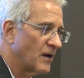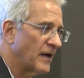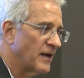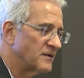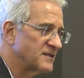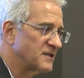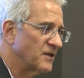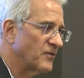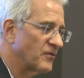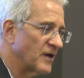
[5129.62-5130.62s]
and see
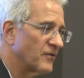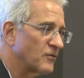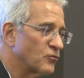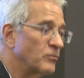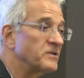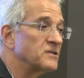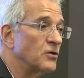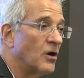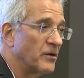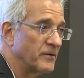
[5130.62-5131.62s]
that the other group is
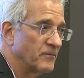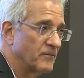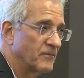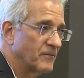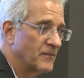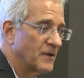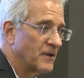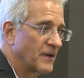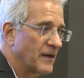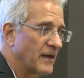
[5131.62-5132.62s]
gone,
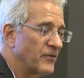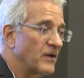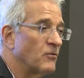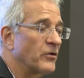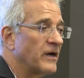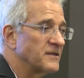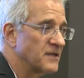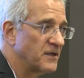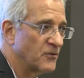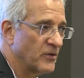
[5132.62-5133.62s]
and they won't ask
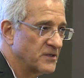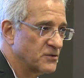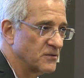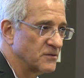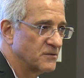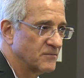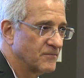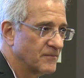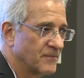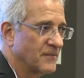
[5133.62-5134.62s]
any questions.
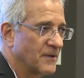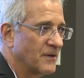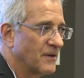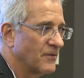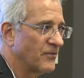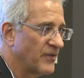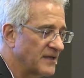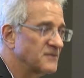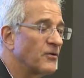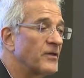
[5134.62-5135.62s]

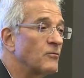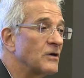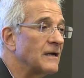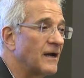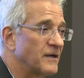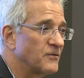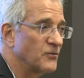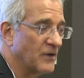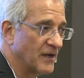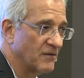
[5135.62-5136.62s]
That's what they would like
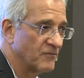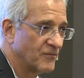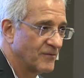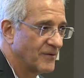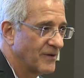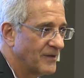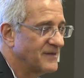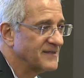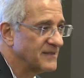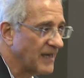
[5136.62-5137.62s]
to have. It
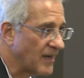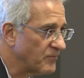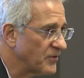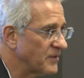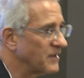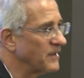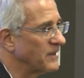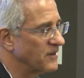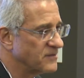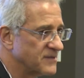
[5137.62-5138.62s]
doesn't happen, and
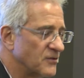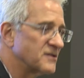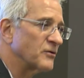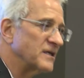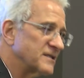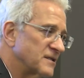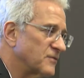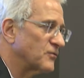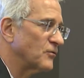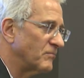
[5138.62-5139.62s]
it's not so easy
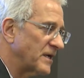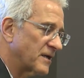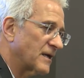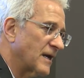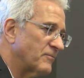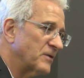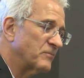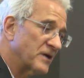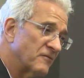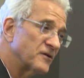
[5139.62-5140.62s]
to make it happen,
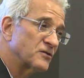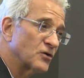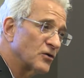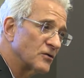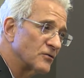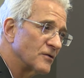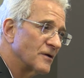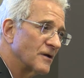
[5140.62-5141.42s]
but if it could,